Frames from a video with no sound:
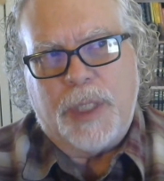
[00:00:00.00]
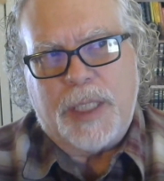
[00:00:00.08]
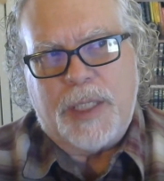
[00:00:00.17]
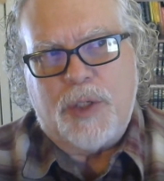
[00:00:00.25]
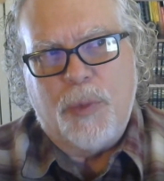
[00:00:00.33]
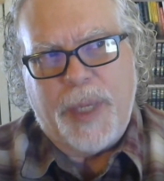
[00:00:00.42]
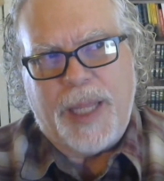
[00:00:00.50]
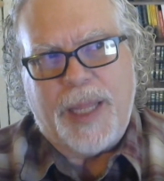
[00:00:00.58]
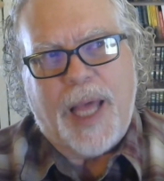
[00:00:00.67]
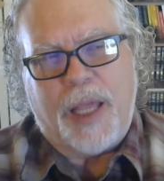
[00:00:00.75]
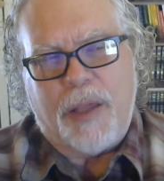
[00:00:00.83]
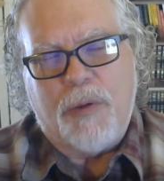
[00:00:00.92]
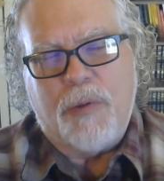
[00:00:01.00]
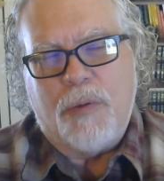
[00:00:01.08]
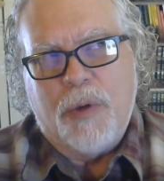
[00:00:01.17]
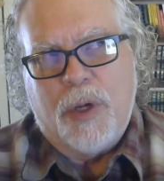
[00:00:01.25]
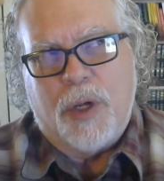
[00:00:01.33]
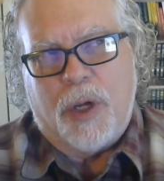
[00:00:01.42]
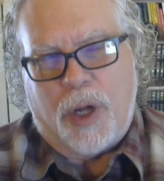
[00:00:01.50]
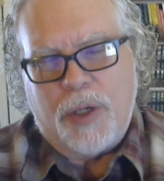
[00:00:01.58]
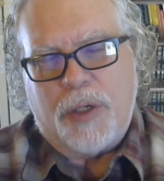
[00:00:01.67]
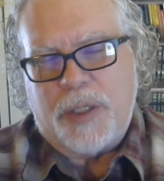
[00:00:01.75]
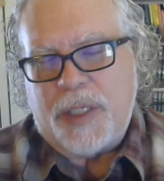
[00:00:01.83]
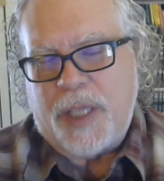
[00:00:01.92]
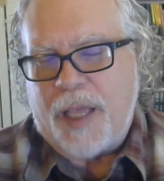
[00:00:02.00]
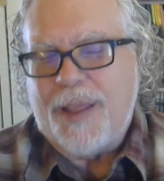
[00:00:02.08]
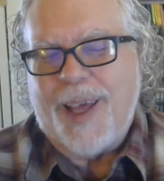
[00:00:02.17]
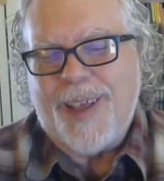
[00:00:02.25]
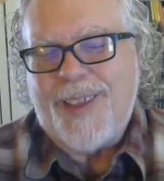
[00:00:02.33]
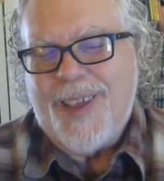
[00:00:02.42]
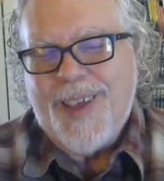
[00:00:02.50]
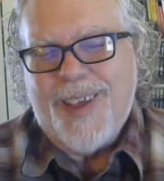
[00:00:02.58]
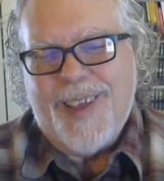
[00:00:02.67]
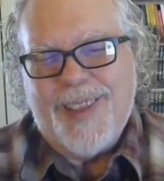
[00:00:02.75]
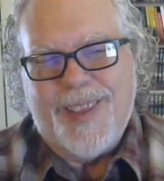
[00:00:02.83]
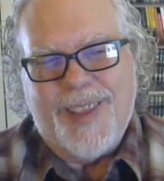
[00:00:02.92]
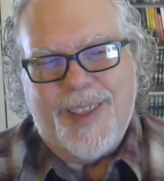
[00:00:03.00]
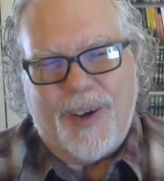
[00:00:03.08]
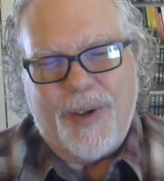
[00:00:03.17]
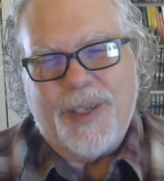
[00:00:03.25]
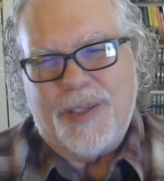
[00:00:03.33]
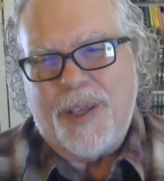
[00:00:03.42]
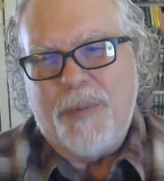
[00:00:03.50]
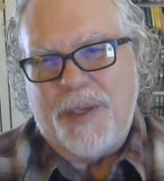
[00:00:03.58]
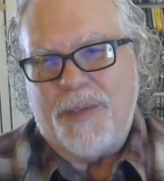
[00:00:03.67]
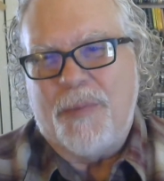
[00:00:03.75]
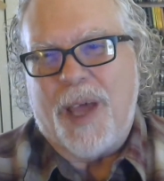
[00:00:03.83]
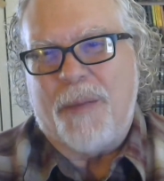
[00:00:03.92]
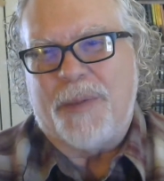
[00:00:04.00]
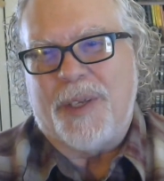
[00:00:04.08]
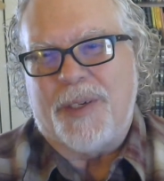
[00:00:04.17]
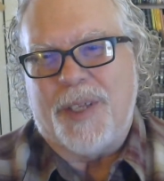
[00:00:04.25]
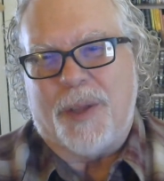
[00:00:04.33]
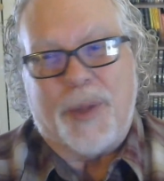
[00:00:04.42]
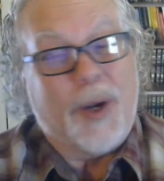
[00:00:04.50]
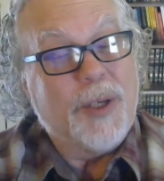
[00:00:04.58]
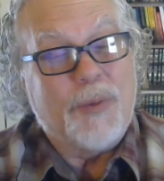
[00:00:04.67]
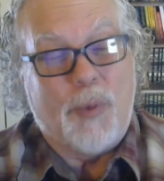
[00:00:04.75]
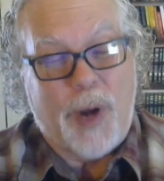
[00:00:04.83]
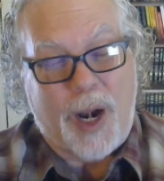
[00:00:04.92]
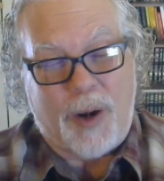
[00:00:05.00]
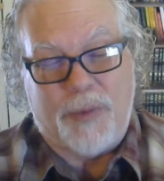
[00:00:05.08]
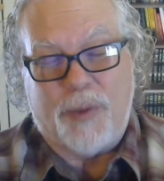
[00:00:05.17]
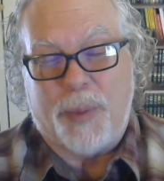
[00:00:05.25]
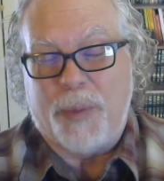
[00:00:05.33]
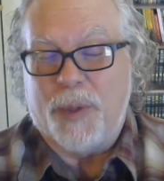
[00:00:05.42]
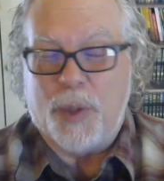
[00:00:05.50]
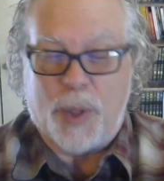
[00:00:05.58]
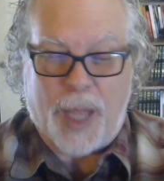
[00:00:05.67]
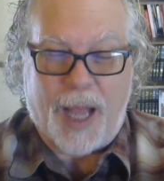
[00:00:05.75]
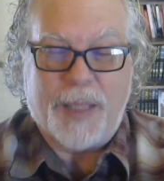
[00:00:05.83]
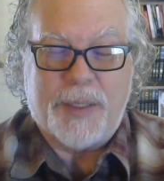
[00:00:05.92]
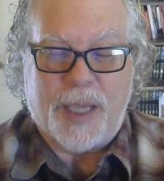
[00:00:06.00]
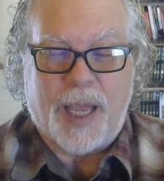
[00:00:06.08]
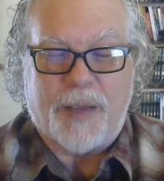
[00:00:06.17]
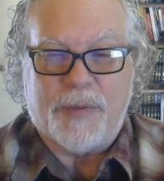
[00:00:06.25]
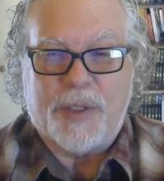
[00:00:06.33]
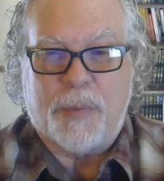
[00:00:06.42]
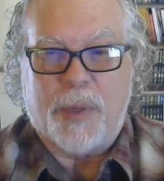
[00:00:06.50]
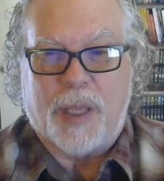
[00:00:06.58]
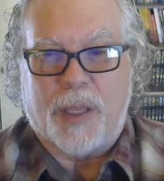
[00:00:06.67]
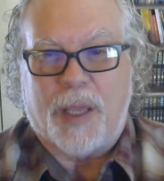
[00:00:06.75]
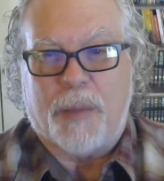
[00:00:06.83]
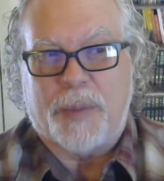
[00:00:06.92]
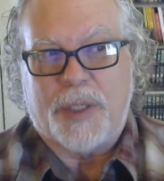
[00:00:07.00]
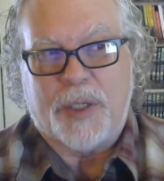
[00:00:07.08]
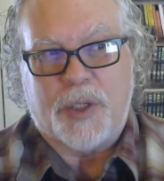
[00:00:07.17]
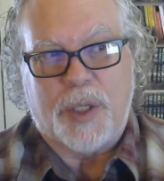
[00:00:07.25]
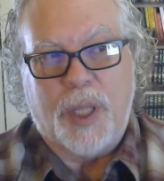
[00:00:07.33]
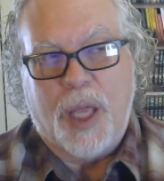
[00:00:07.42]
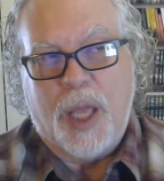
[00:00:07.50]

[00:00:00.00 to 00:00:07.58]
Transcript: assuming that you understand that there is going to be some competition out there, it's rare for people not to have some kind of competition.